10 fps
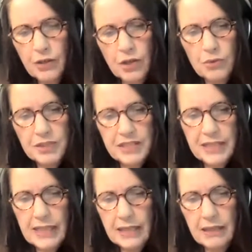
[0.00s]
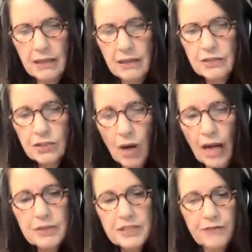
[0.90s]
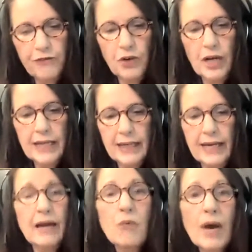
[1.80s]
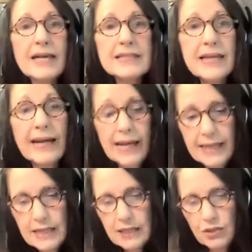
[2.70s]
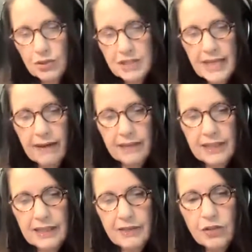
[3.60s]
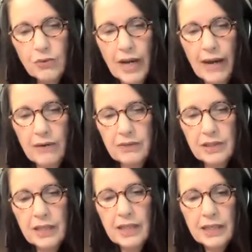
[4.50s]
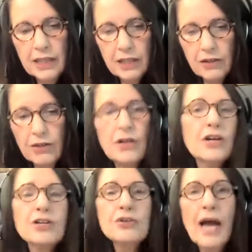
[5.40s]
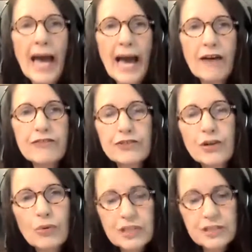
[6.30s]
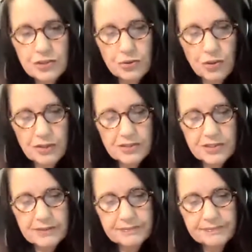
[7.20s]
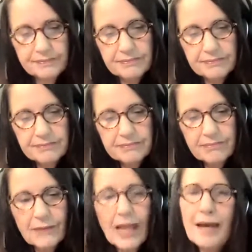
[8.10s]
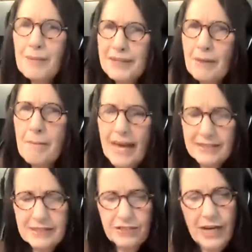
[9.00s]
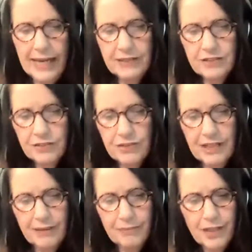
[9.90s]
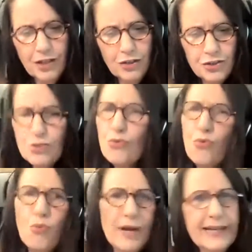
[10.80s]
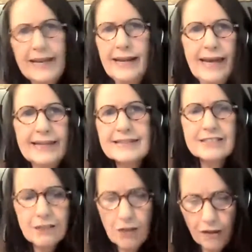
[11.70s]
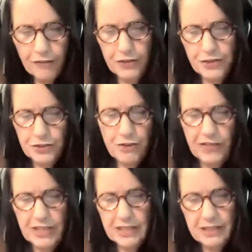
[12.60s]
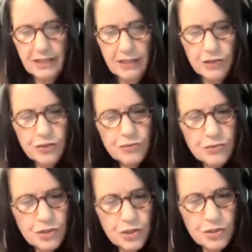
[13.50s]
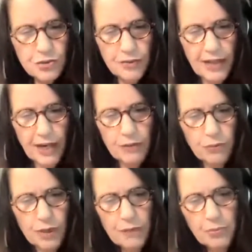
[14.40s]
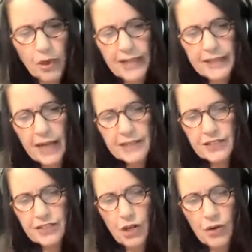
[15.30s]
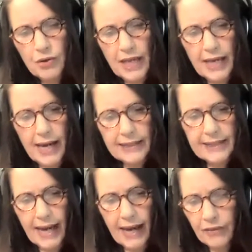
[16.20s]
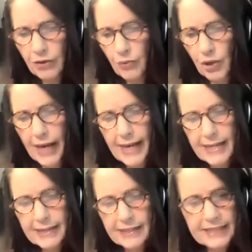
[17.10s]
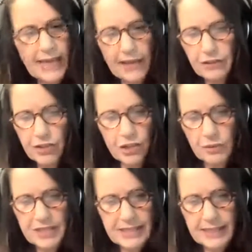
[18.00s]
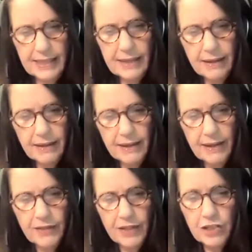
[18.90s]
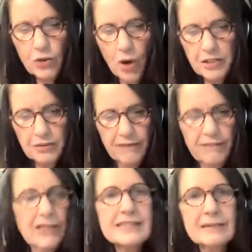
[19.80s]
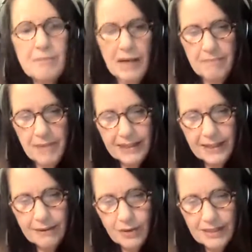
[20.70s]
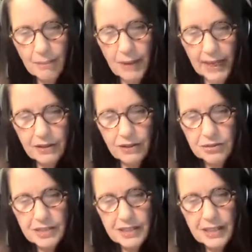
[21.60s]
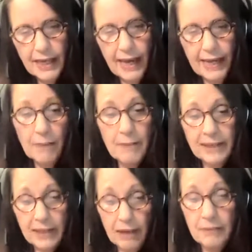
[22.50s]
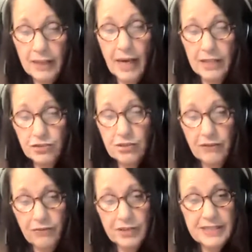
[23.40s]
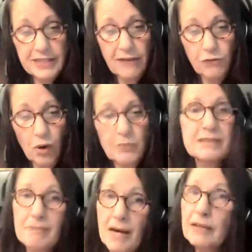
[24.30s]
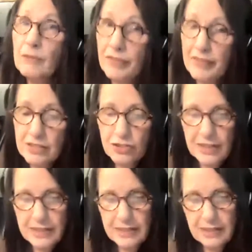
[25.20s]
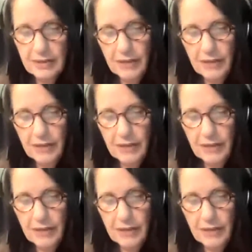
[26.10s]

no seed. So I was afraid, and I went and I hid your talent in the ground. Here you have what is yours. But the master answered him, You wicked and slothful servant. You knew that I reap where I had not sowed, and I gathered where I had scattered no seed. Then you ought to have invested my money with the bankers, and at my coming I should have received what was mine with interest.